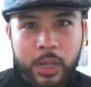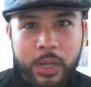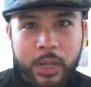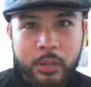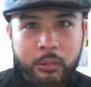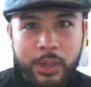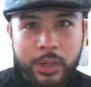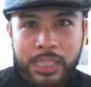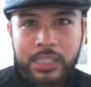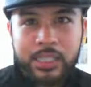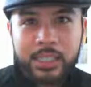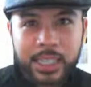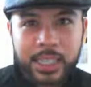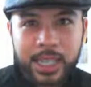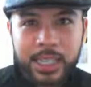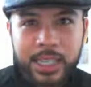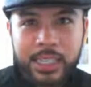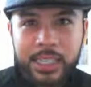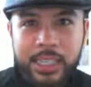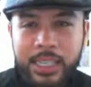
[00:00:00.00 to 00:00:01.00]
real
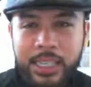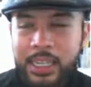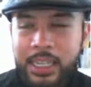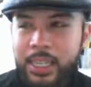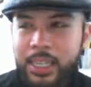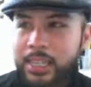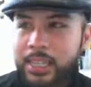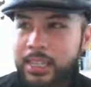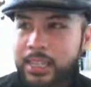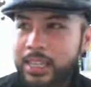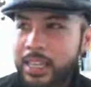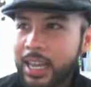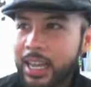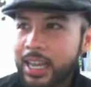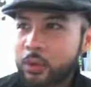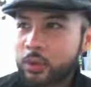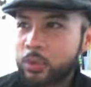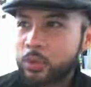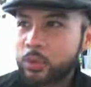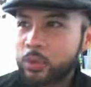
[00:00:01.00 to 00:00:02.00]
estate
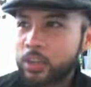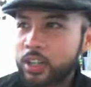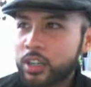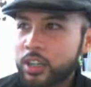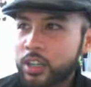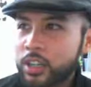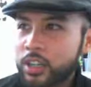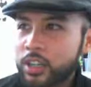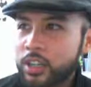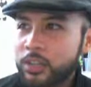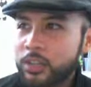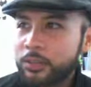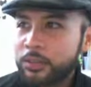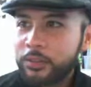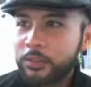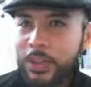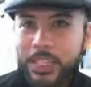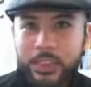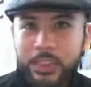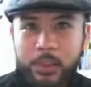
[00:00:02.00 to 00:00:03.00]
that would
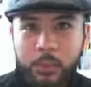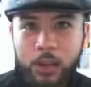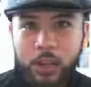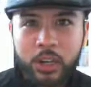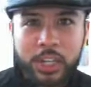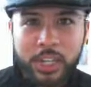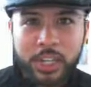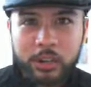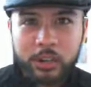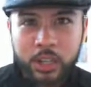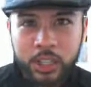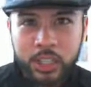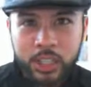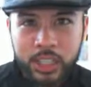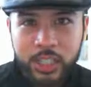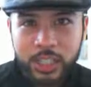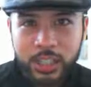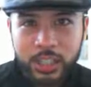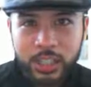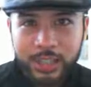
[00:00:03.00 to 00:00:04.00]
fit the marketing
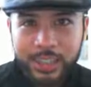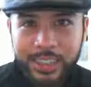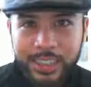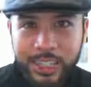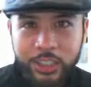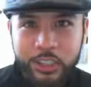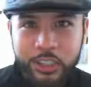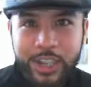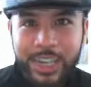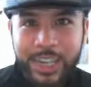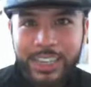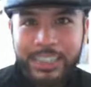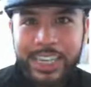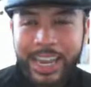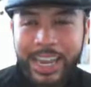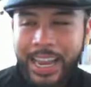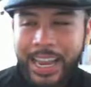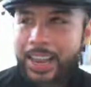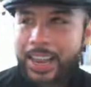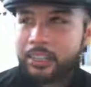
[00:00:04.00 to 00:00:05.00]
budget that you guys
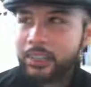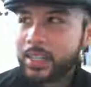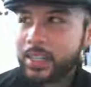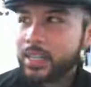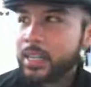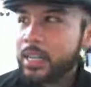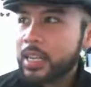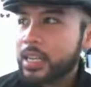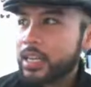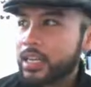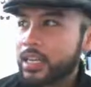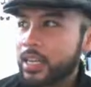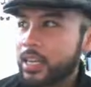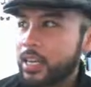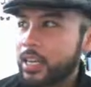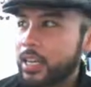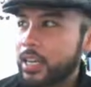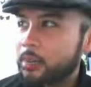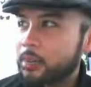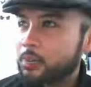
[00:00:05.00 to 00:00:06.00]
have.
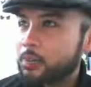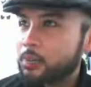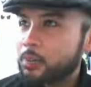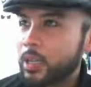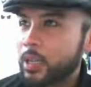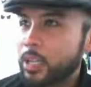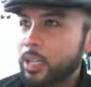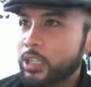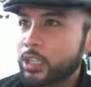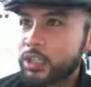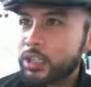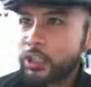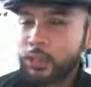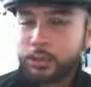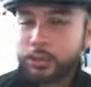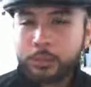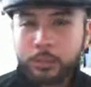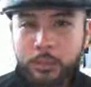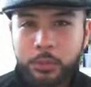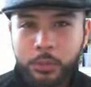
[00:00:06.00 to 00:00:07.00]
And
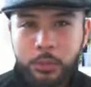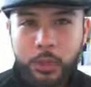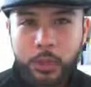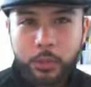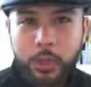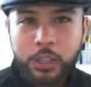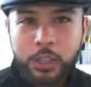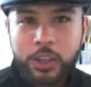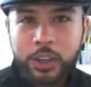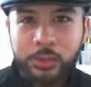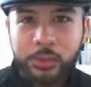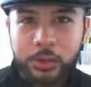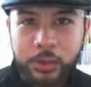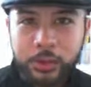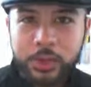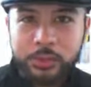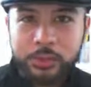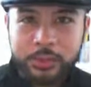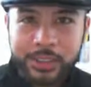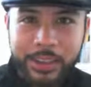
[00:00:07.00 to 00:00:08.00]
so
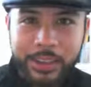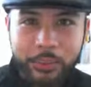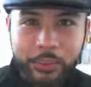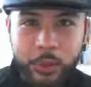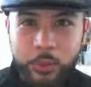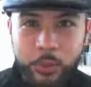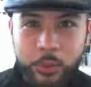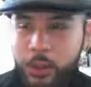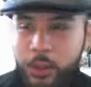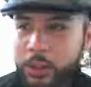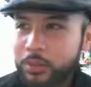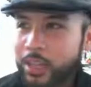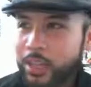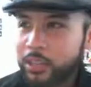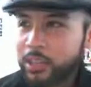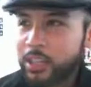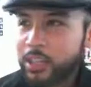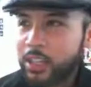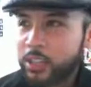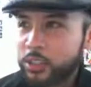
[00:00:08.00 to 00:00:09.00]
they've been working around the
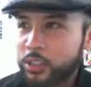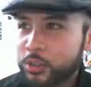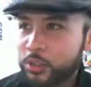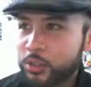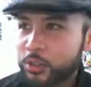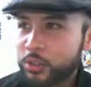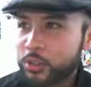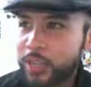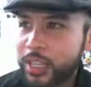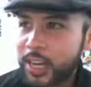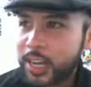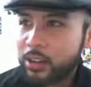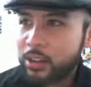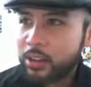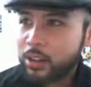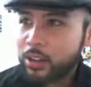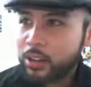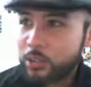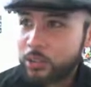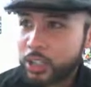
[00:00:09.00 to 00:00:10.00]
clock to roll that out,
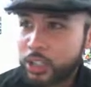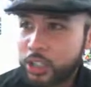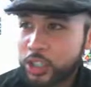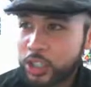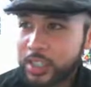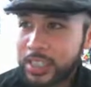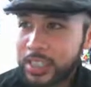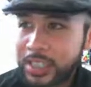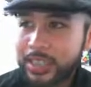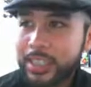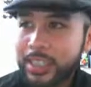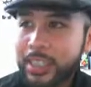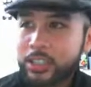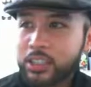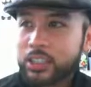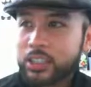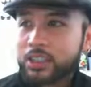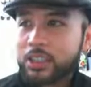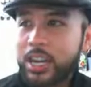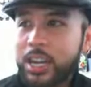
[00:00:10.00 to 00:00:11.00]
so we should get that
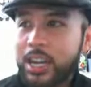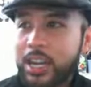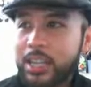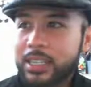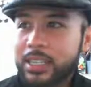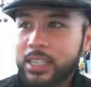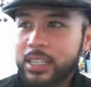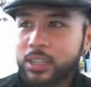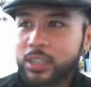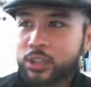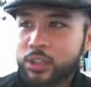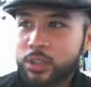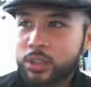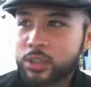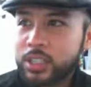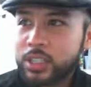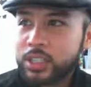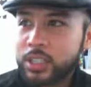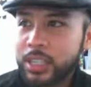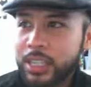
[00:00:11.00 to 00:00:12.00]
to you guys as soon
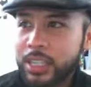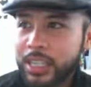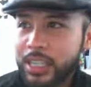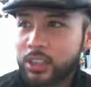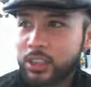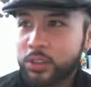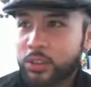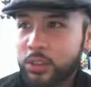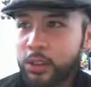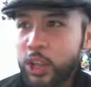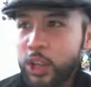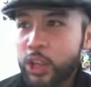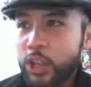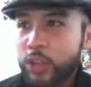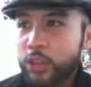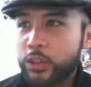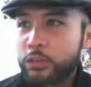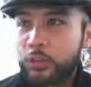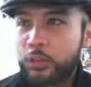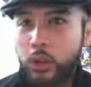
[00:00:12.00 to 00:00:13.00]
as they get the
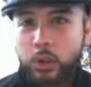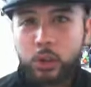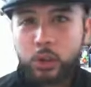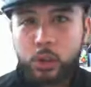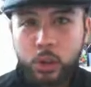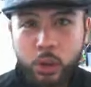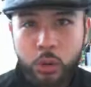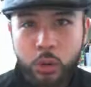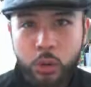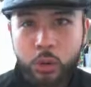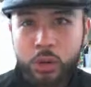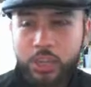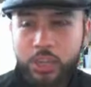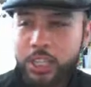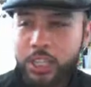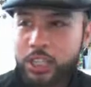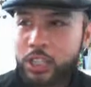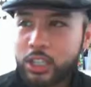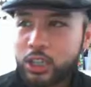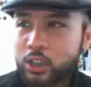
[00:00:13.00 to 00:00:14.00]
formal course
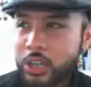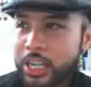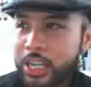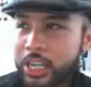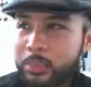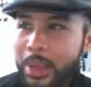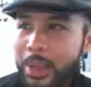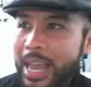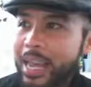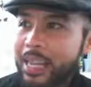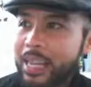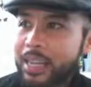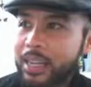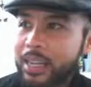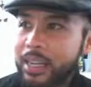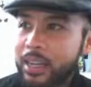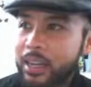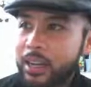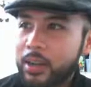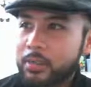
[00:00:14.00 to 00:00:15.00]
and the training packet
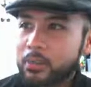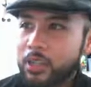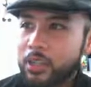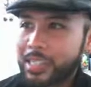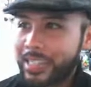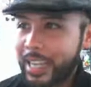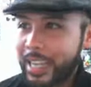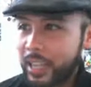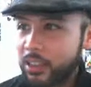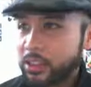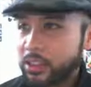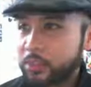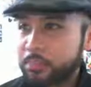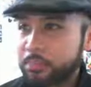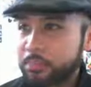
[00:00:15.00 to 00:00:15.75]
together,